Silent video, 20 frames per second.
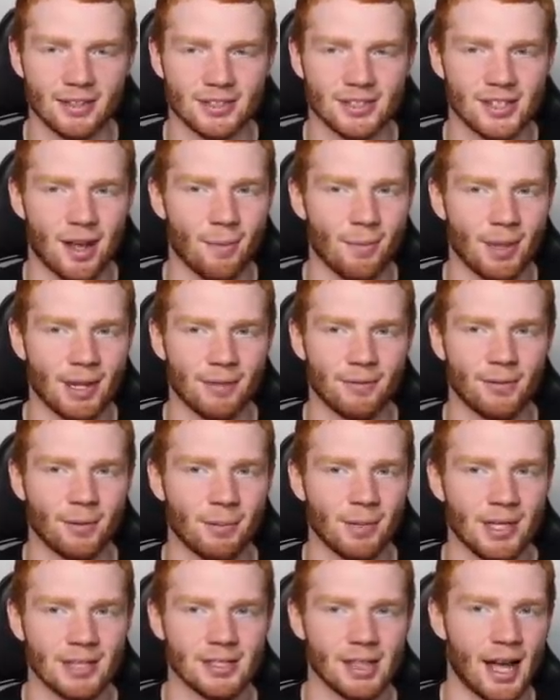or something from
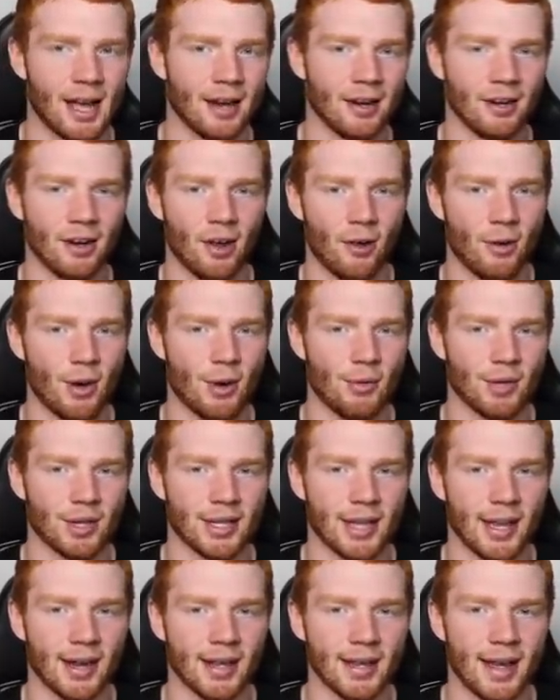this. I don't know what we're
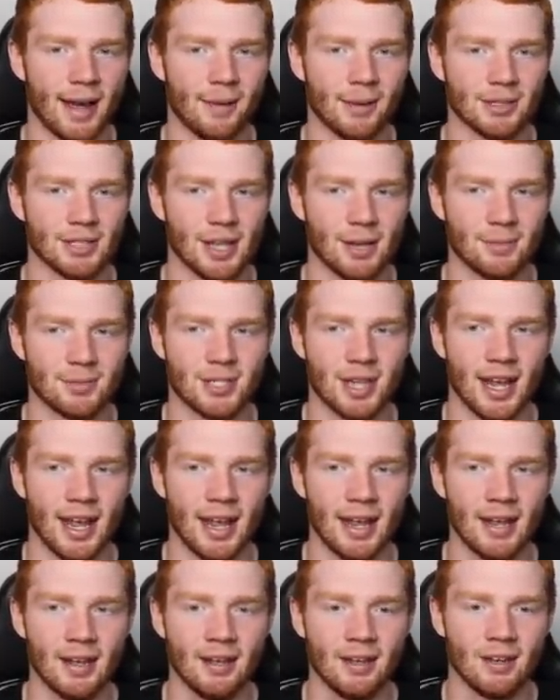getting, how much
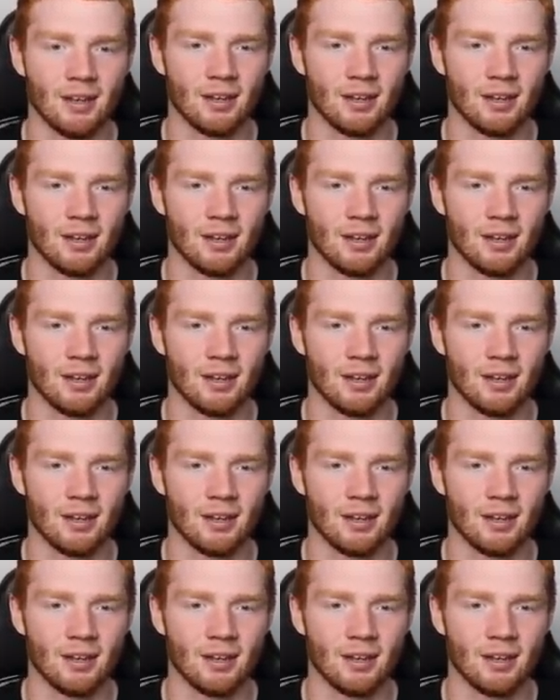MT.